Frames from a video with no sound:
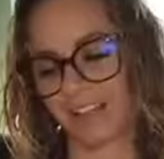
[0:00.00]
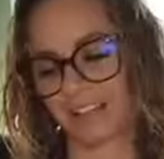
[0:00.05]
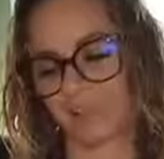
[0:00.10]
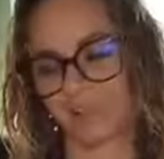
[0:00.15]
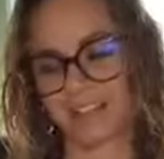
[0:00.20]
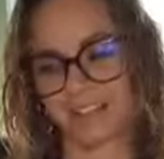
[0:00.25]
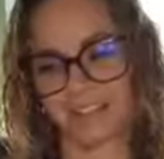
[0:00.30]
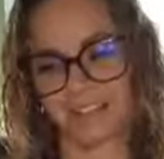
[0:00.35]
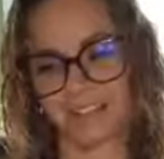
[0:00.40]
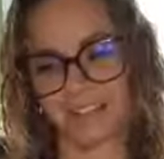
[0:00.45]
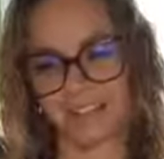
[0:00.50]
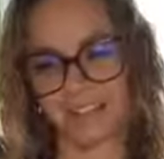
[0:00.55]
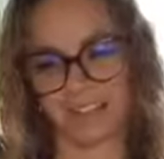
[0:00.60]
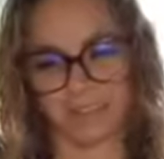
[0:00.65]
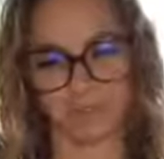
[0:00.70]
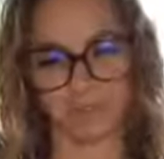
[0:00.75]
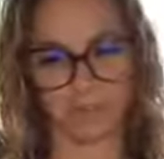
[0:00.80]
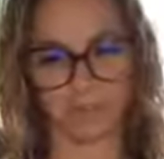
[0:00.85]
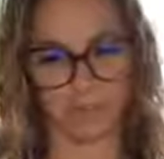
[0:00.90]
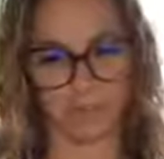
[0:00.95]
what's
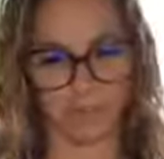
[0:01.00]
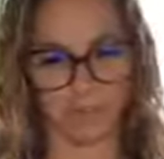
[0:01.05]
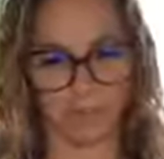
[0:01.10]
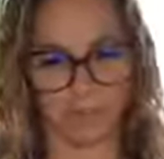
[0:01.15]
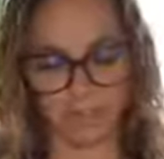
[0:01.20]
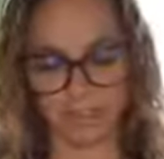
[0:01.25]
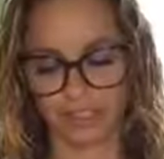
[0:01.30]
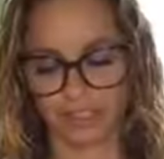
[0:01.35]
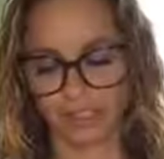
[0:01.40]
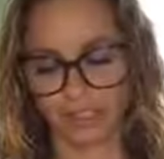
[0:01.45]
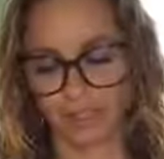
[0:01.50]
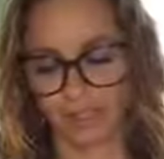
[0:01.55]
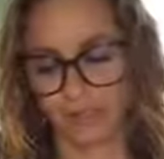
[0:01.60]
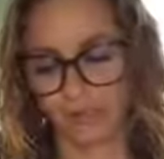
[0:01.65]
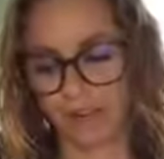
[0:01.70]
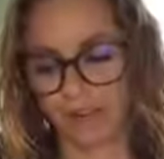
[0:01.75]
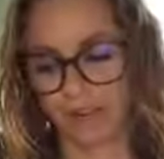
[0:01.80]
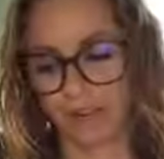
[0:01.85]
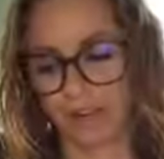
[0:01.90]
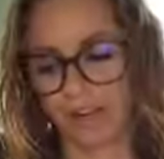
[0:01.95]
the bigger picture,
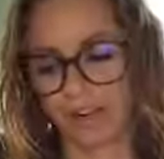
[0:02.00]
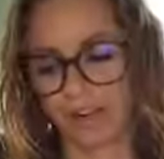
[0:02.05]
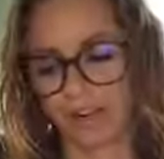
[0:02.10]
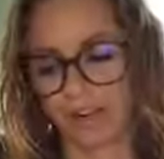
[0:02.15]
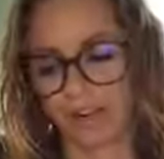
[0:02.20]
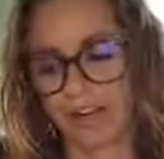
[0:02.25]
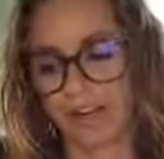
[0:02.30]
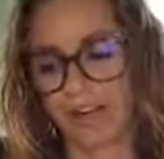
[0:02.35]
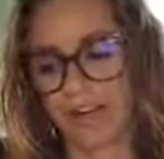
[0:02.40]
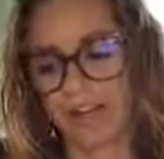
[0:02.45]
or